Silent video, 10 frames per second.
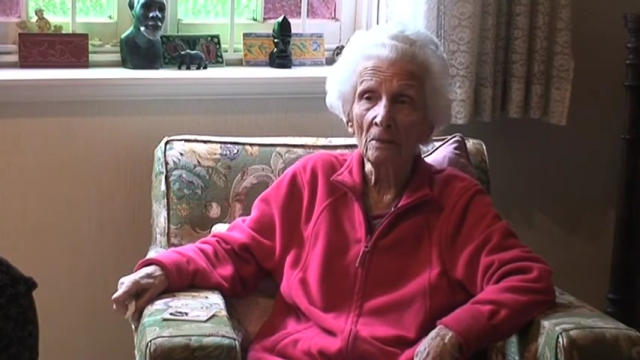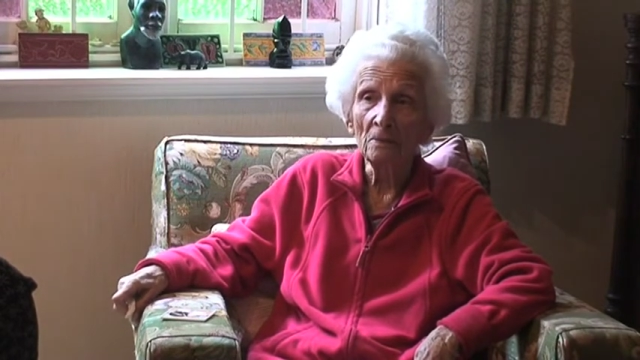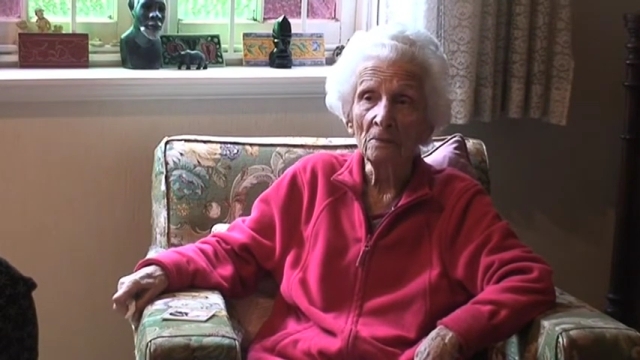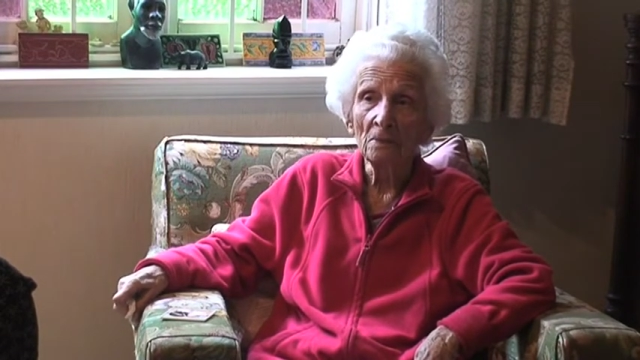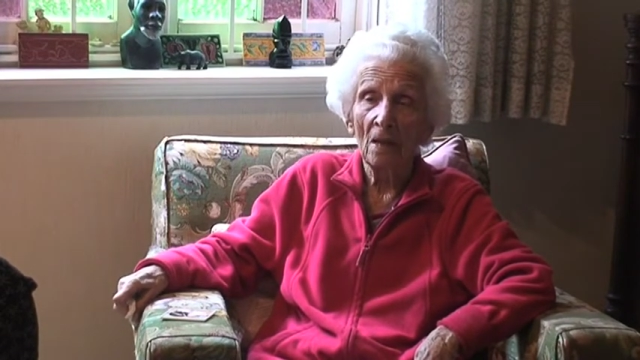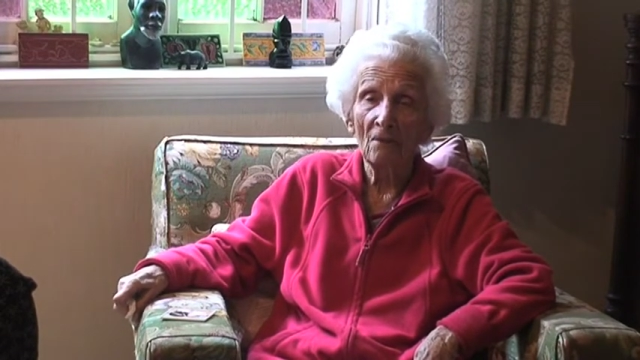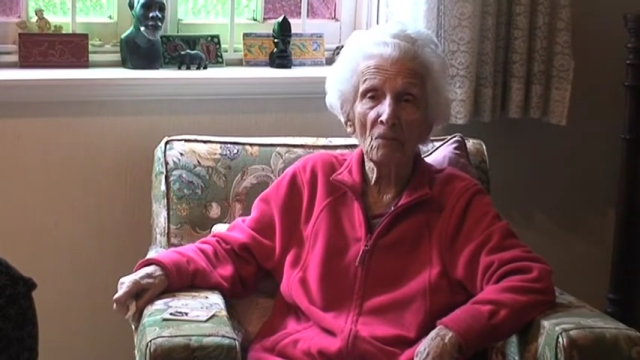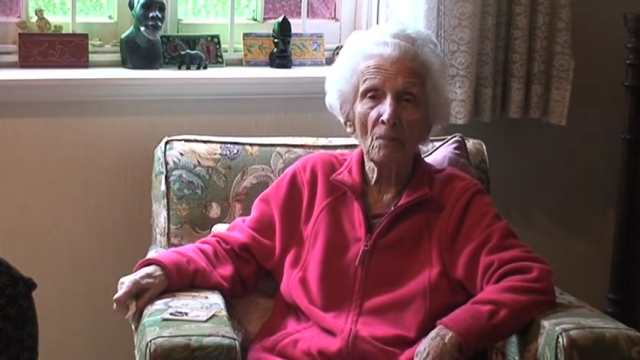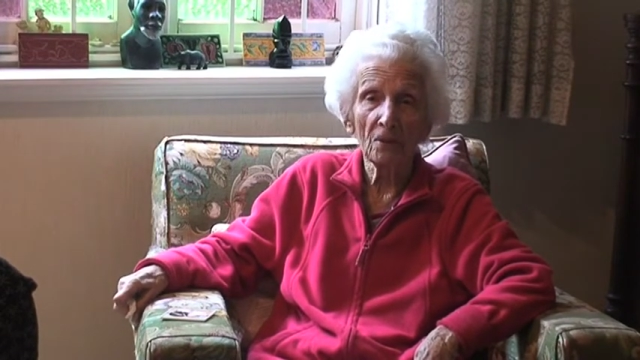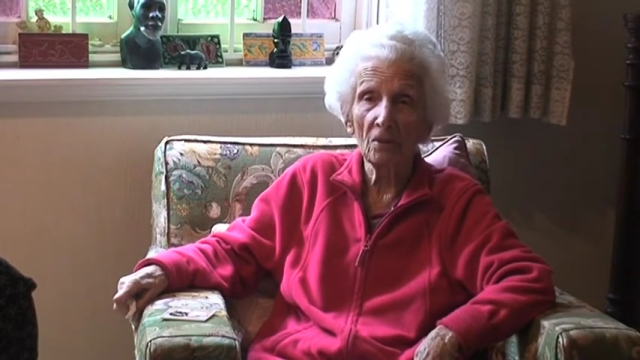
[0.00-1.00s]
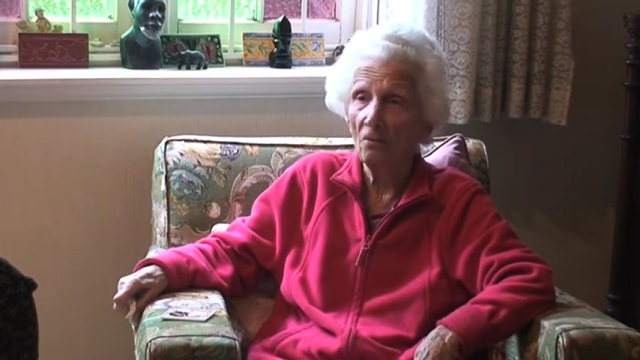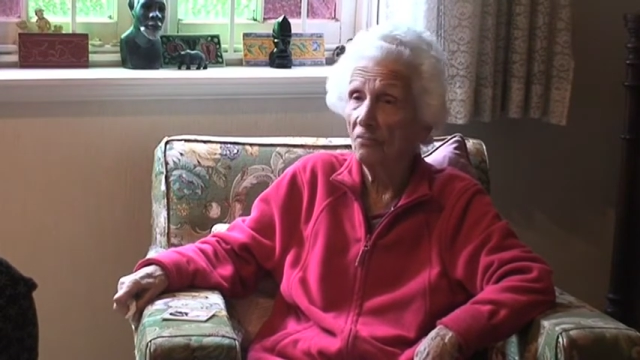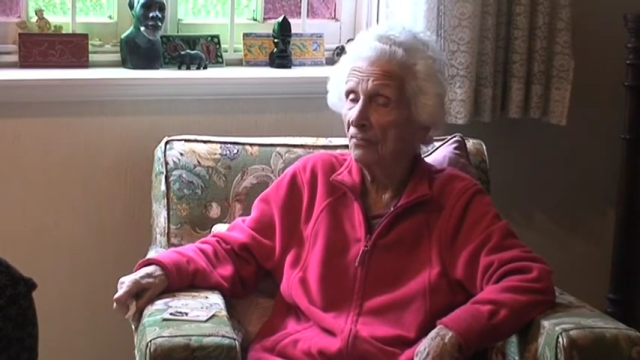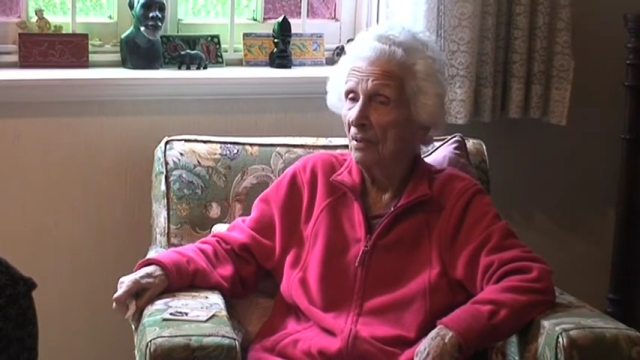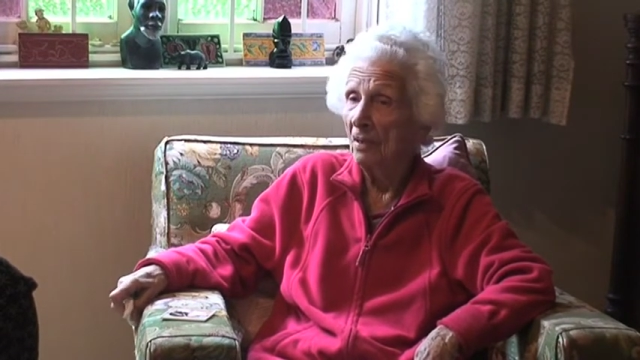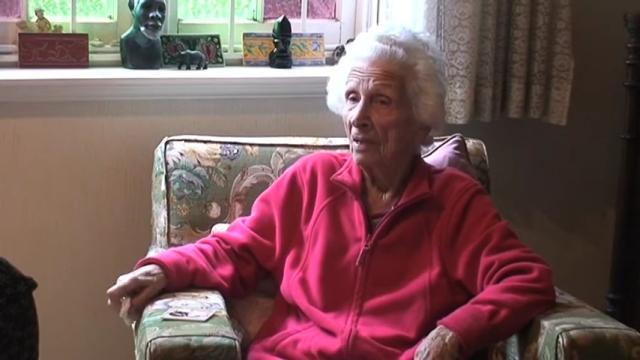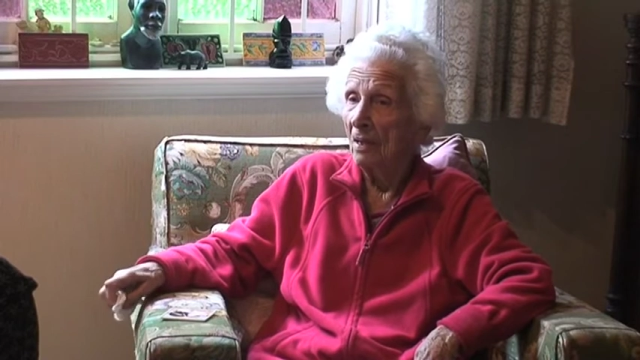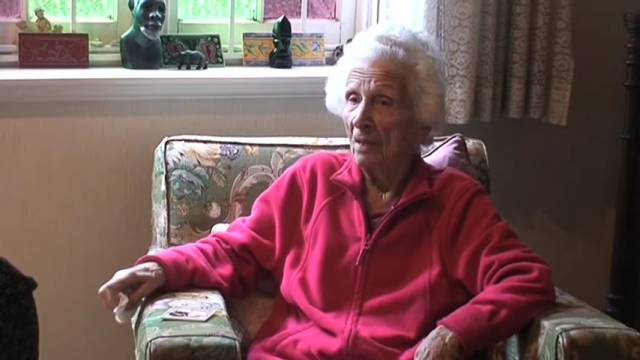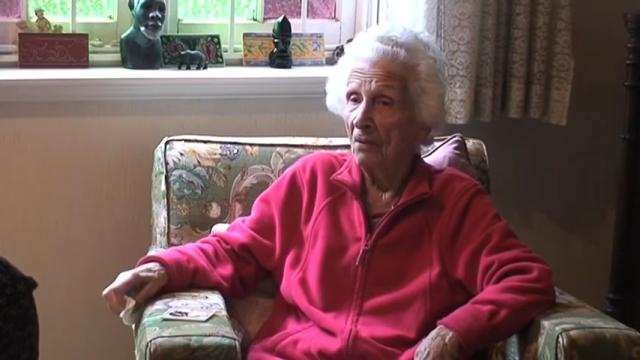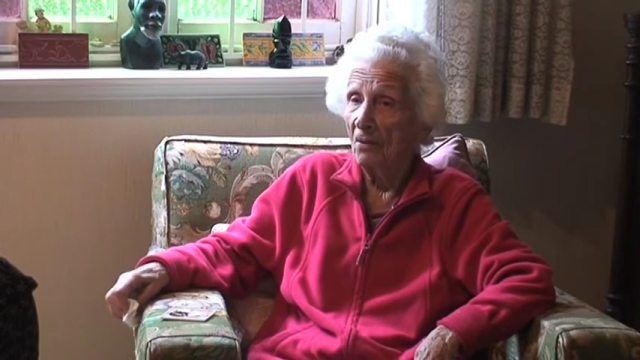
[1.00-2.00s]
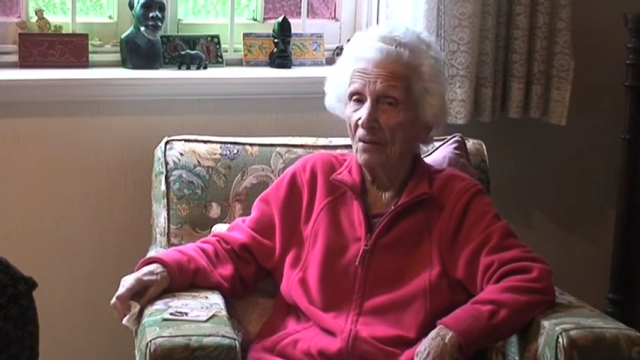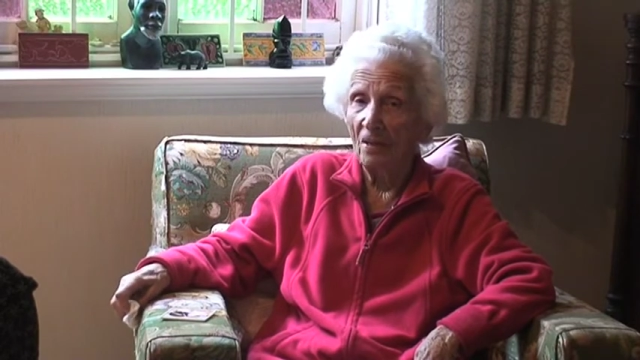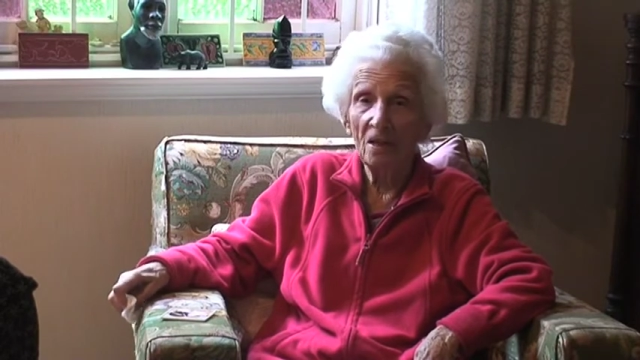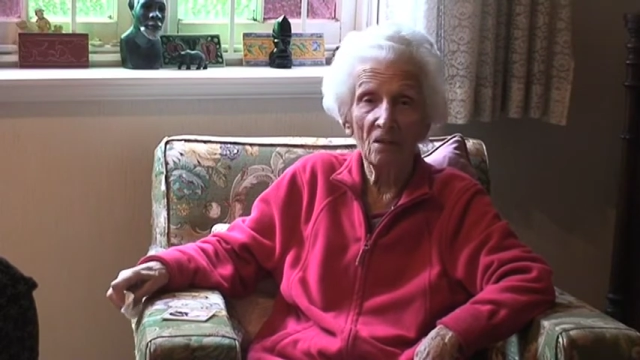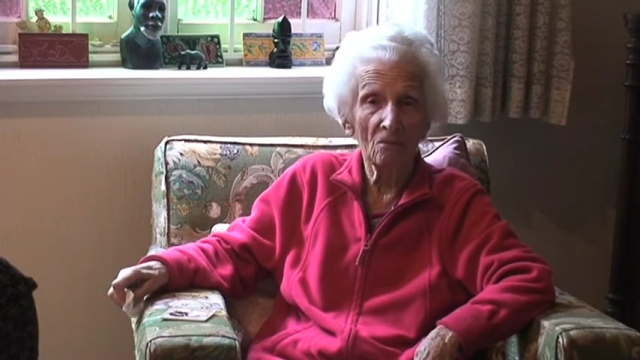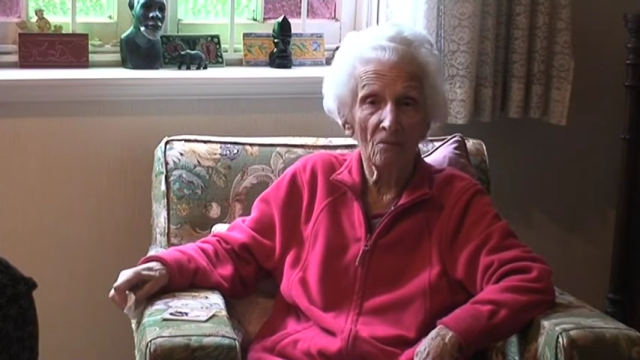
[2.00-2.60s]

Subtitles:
Mm. Everybody who's here